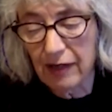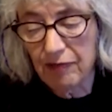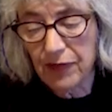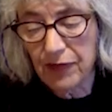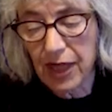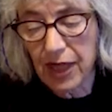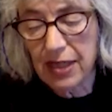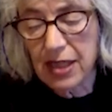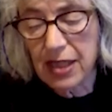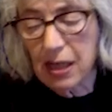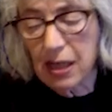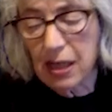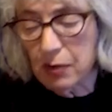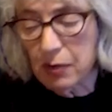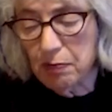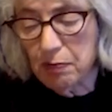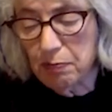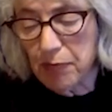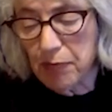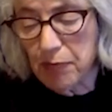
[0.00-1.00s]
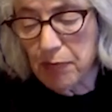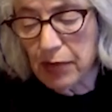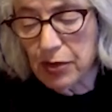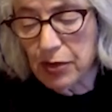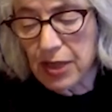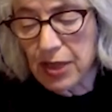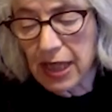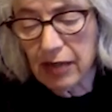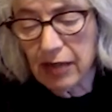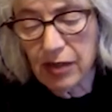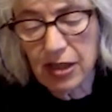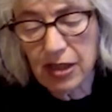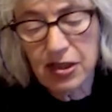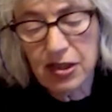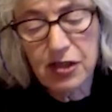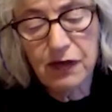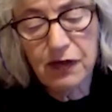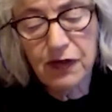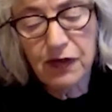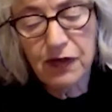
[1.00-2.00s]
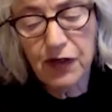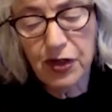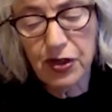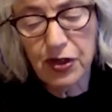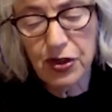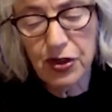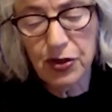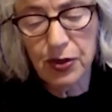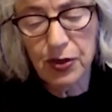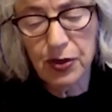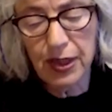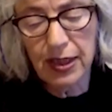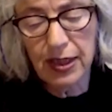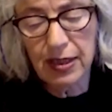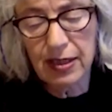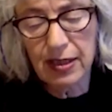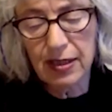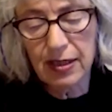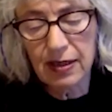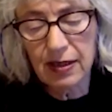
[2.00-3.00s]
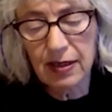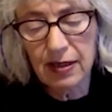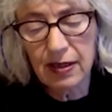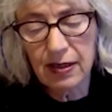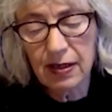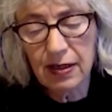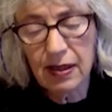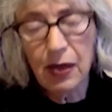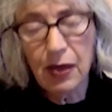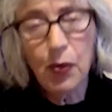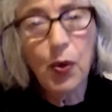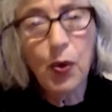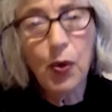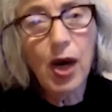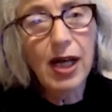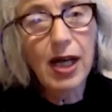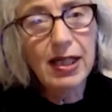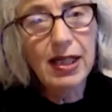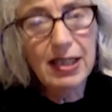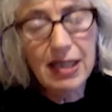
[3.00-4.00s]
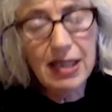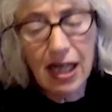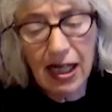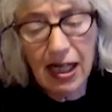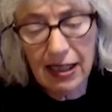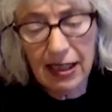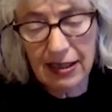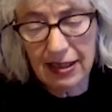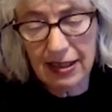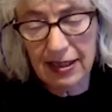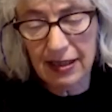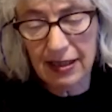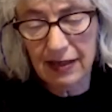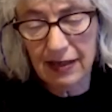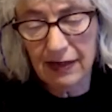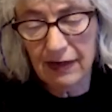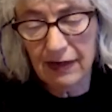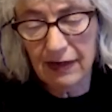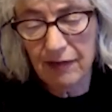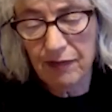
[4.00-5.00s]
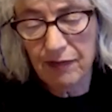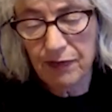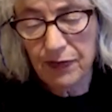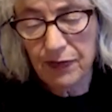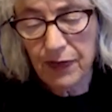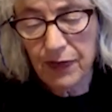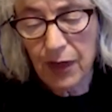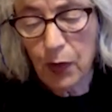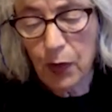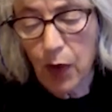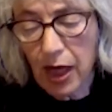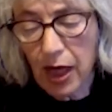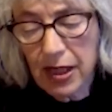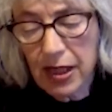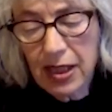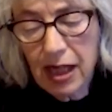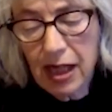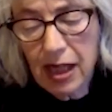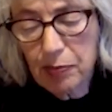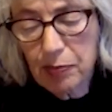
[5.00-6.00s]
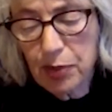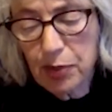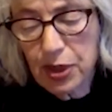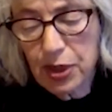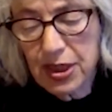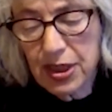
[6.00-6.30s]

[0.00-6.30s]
and I would bow down and defer to it. Why not? Why not put